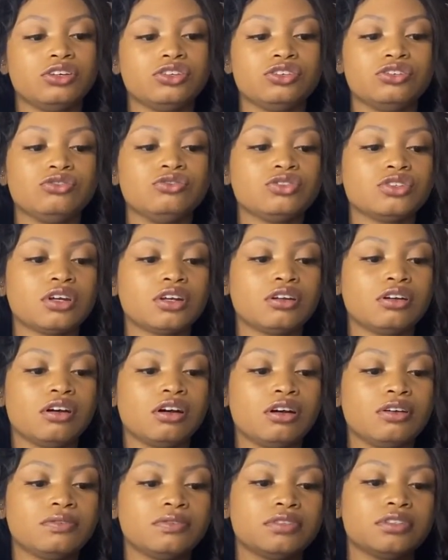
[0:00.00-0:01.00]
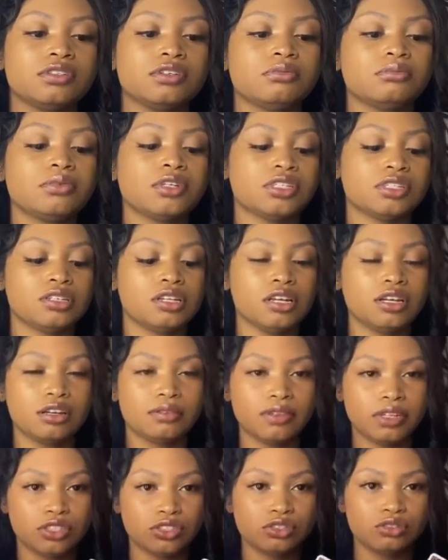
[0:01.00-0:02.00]
you trying to offer so much love
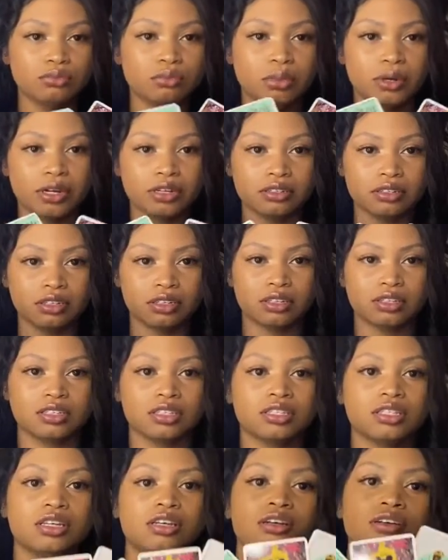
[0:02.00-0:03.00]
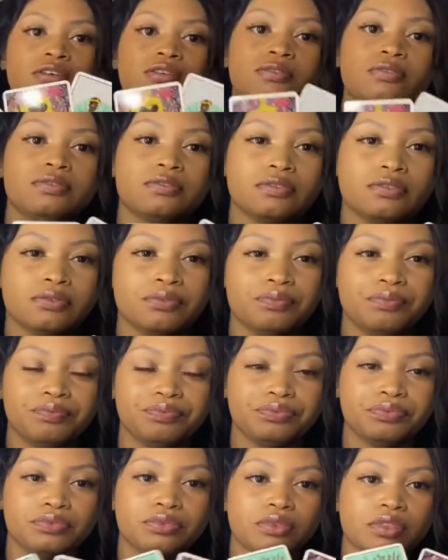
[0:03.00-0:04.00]
that you burdening yourself.
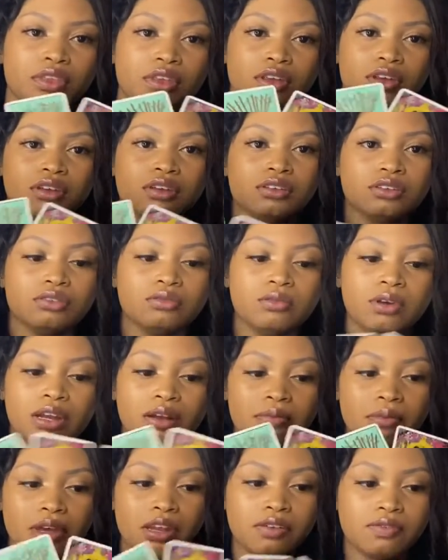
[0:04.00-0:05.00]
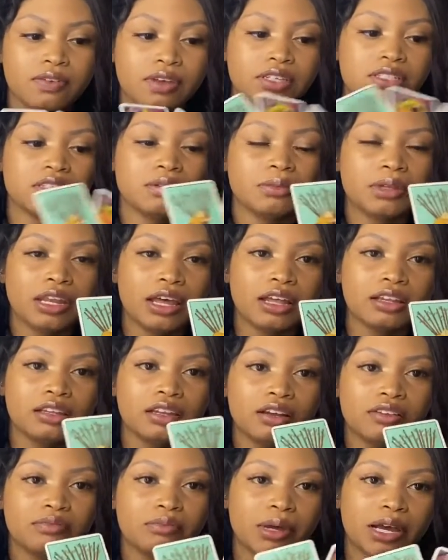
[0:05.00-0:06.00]
You gotta manifest some of that
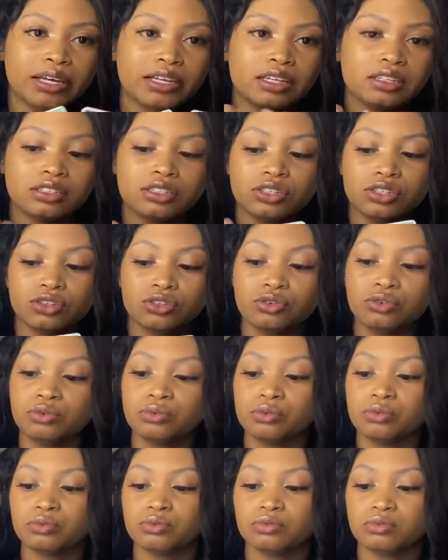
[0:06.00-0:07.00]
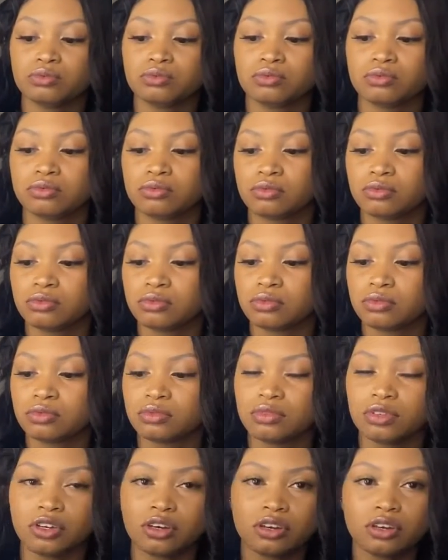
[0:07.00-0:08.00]
love back into you.
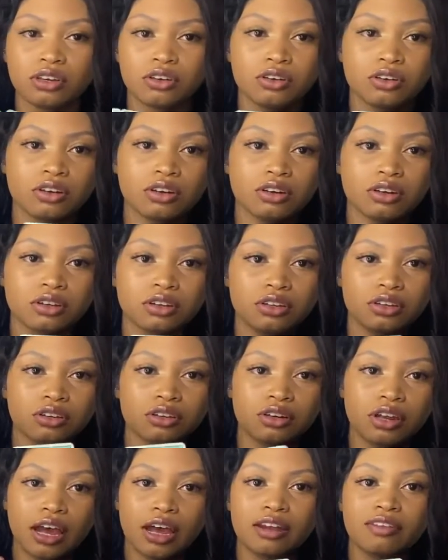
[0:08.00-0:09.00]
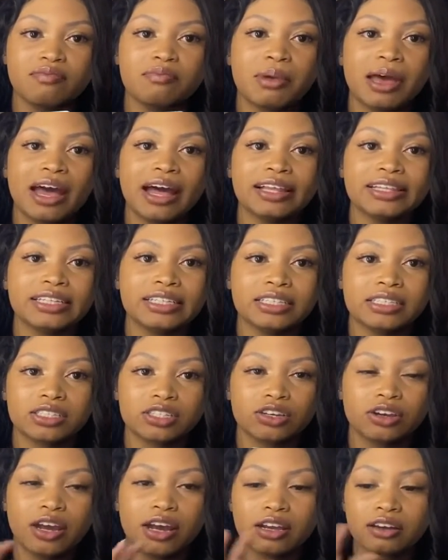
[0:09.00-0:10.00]
You're out of balance.
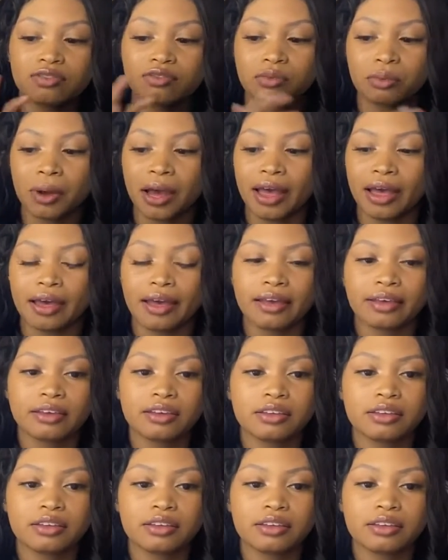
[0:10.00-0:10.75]
You're out of whack.